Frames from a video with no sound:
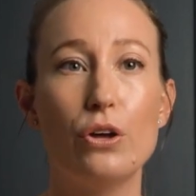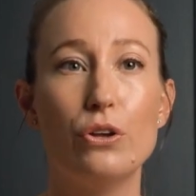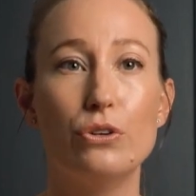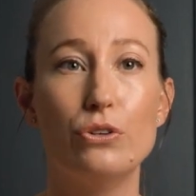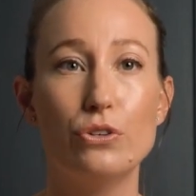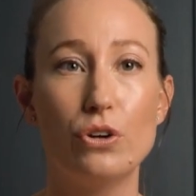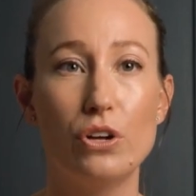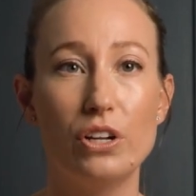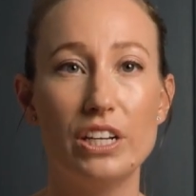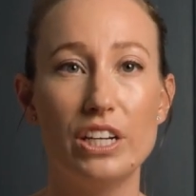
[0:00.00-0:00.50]

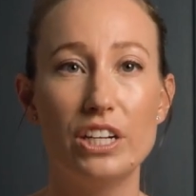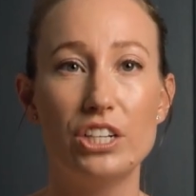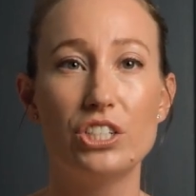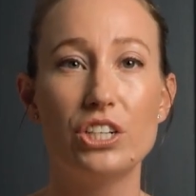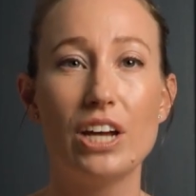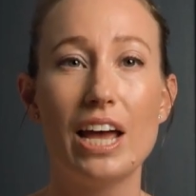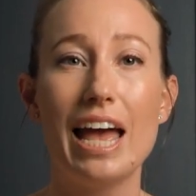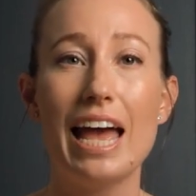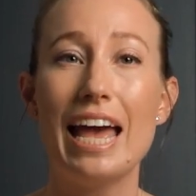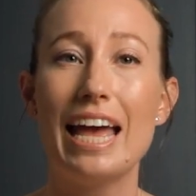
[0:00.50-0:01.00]
knowledge,
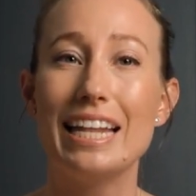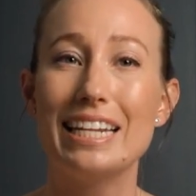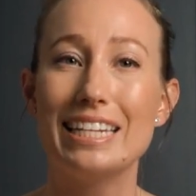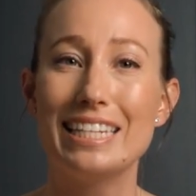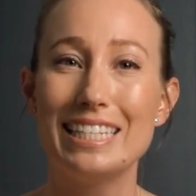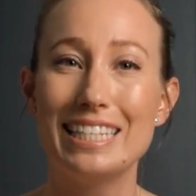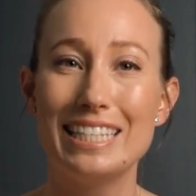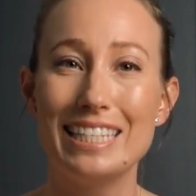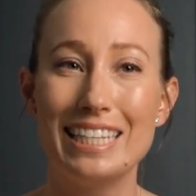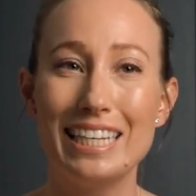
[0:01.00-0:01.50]
and
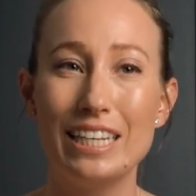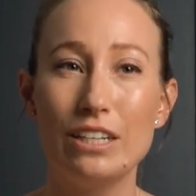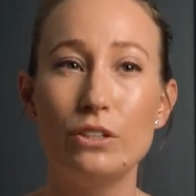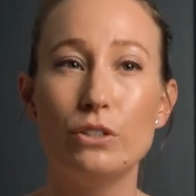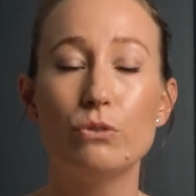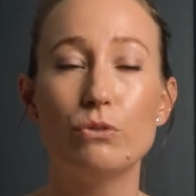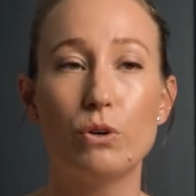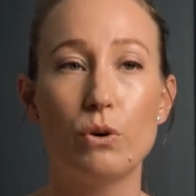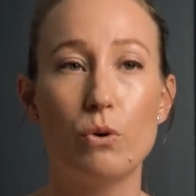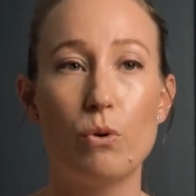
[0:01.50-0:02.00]
skill
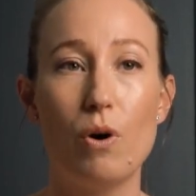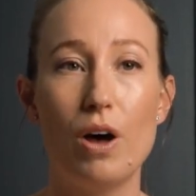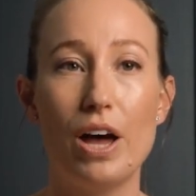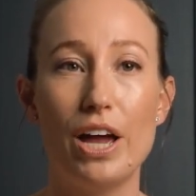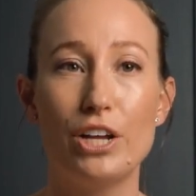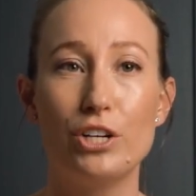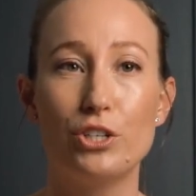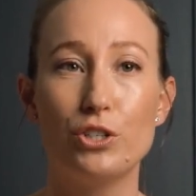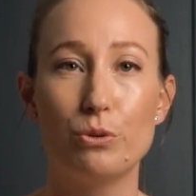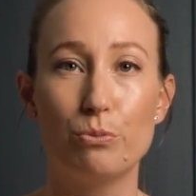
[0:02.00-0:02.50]

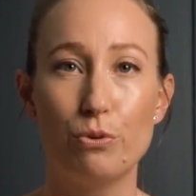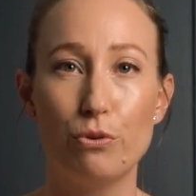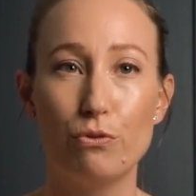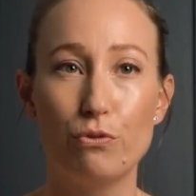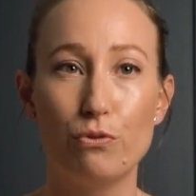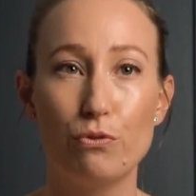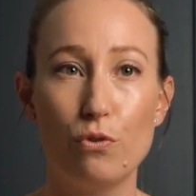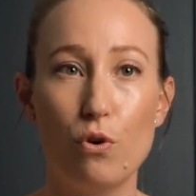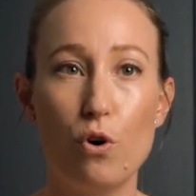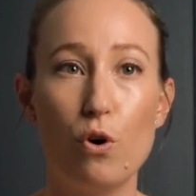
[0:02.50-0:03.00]
required to
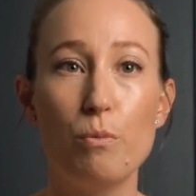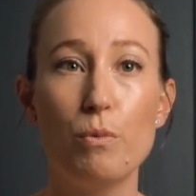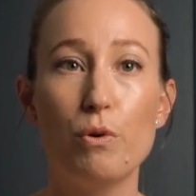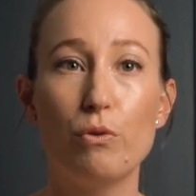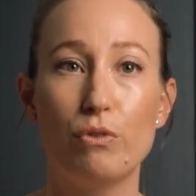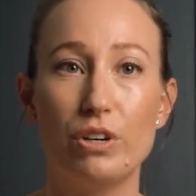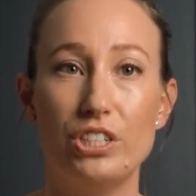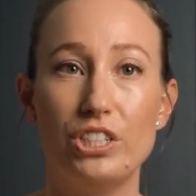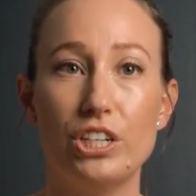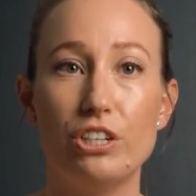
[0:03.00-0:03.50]
perform
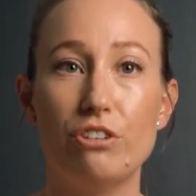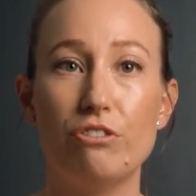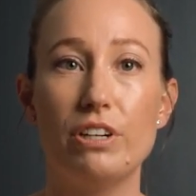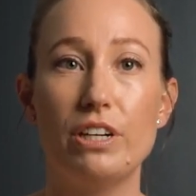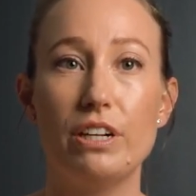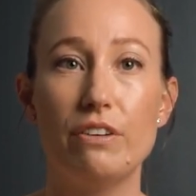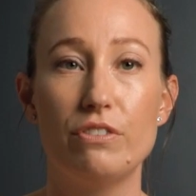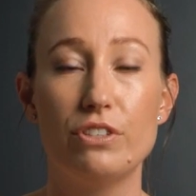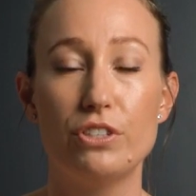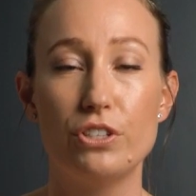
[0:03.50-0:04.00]

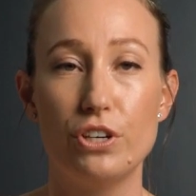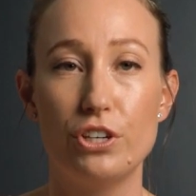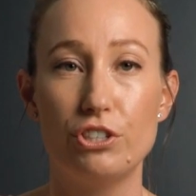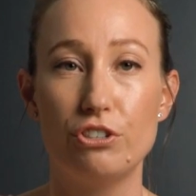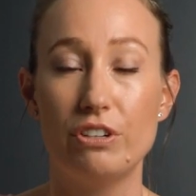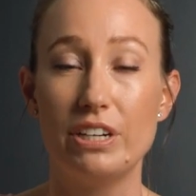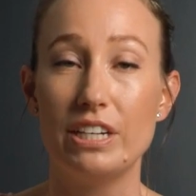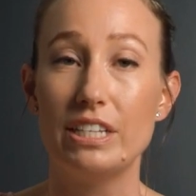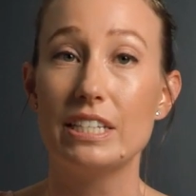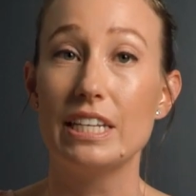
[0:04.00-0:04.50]
regenerative
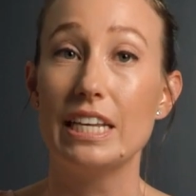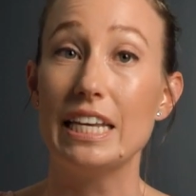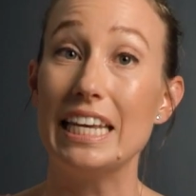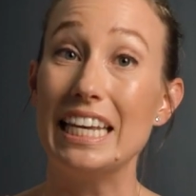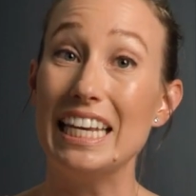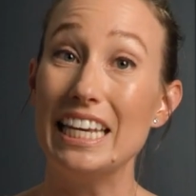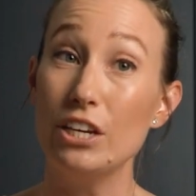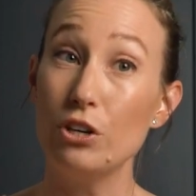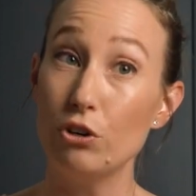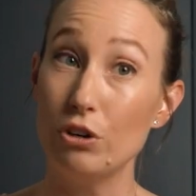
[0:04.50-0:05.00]
surgeries
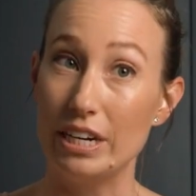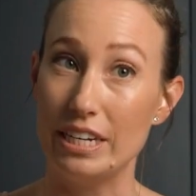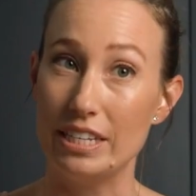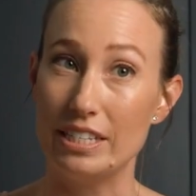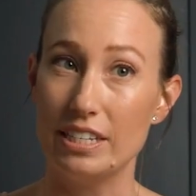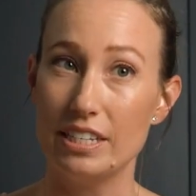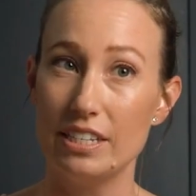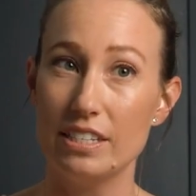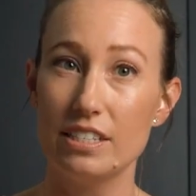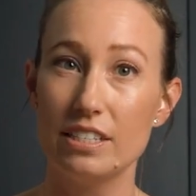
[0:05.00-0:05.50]

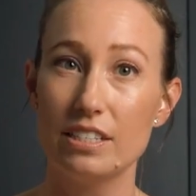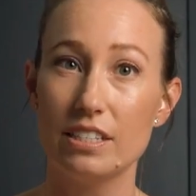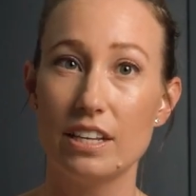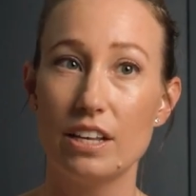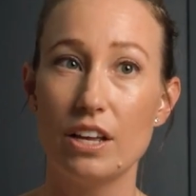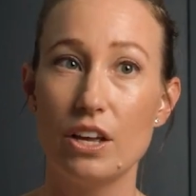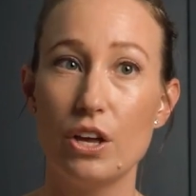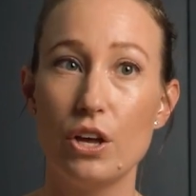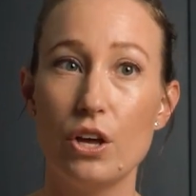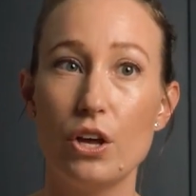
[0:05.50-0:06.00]
increases,
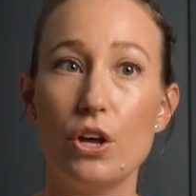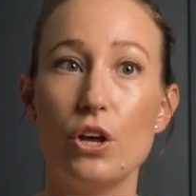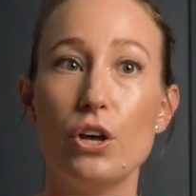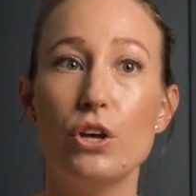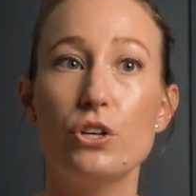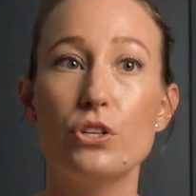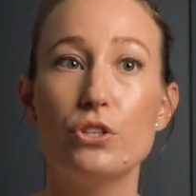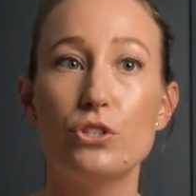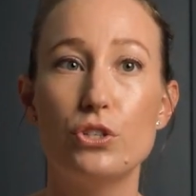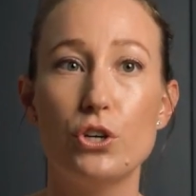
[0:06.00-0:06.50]

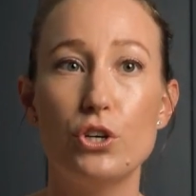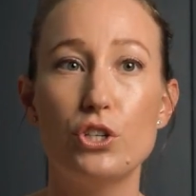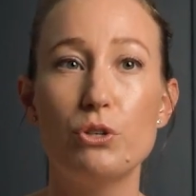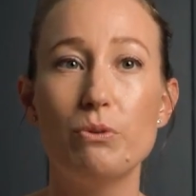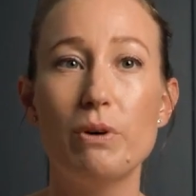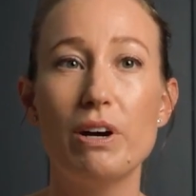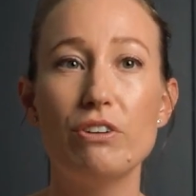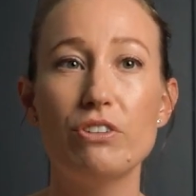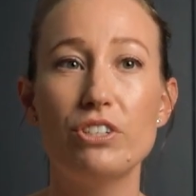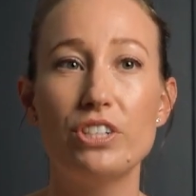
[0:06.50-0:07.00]
so do
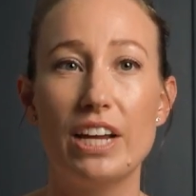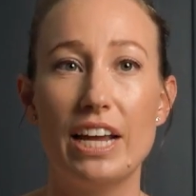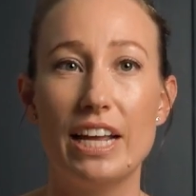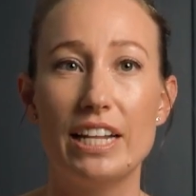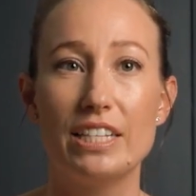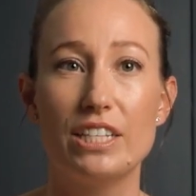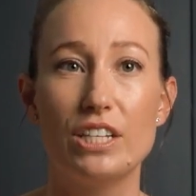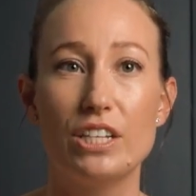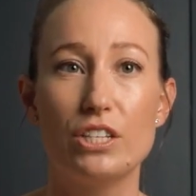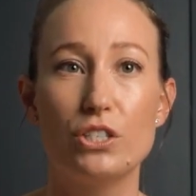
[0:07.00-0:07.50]
our
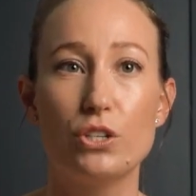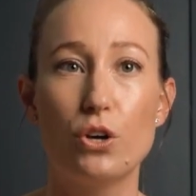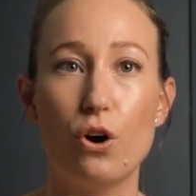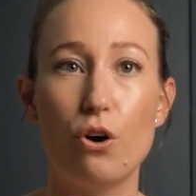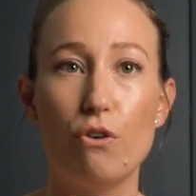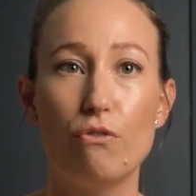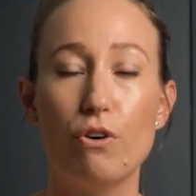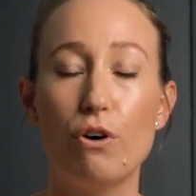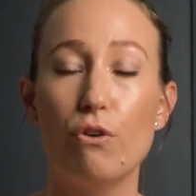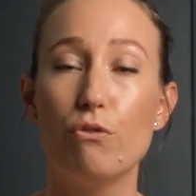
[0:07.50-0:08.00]
chances
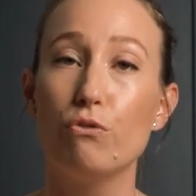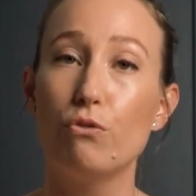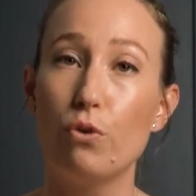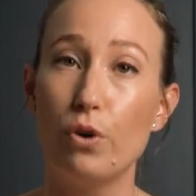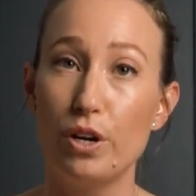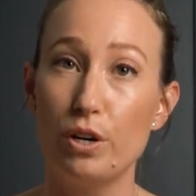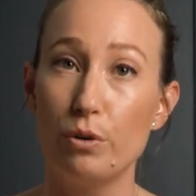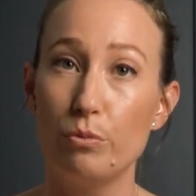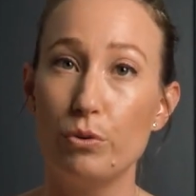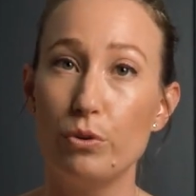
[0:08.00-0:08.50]
of
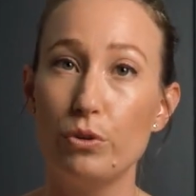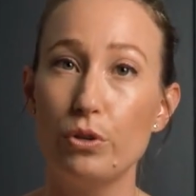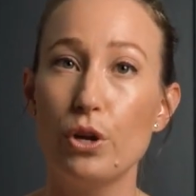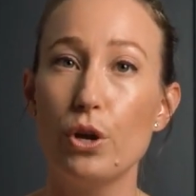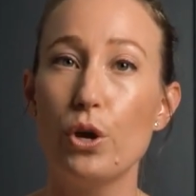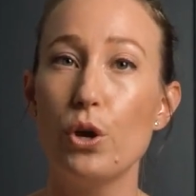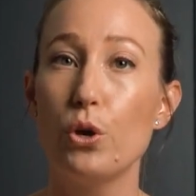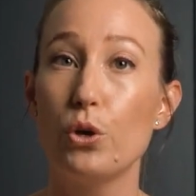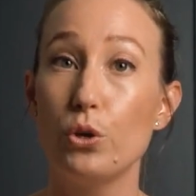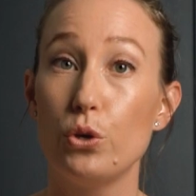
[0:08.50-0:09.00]
avoidable
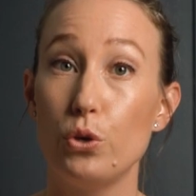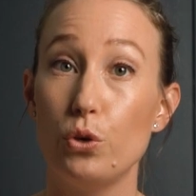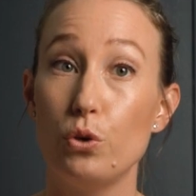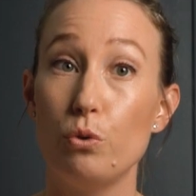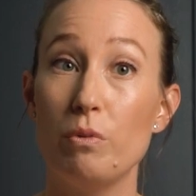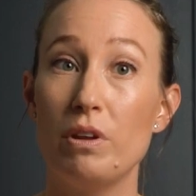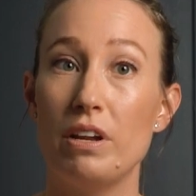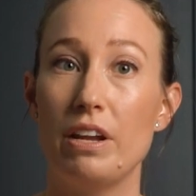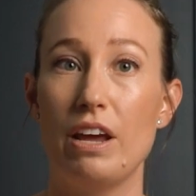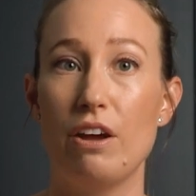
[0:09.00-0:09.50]

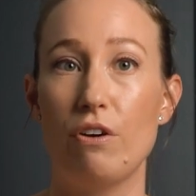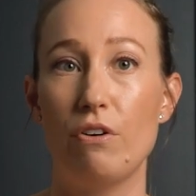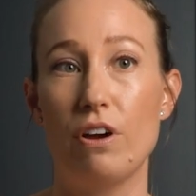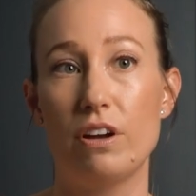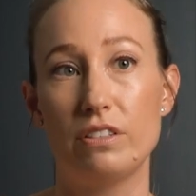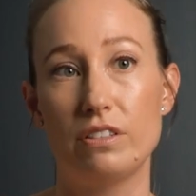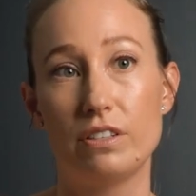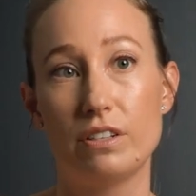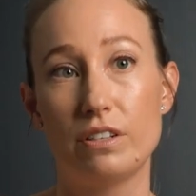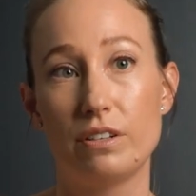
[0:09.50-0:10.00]
human
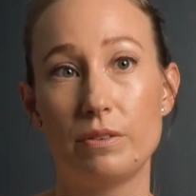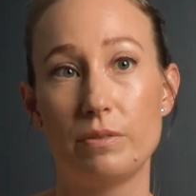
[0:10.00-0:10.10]
errors.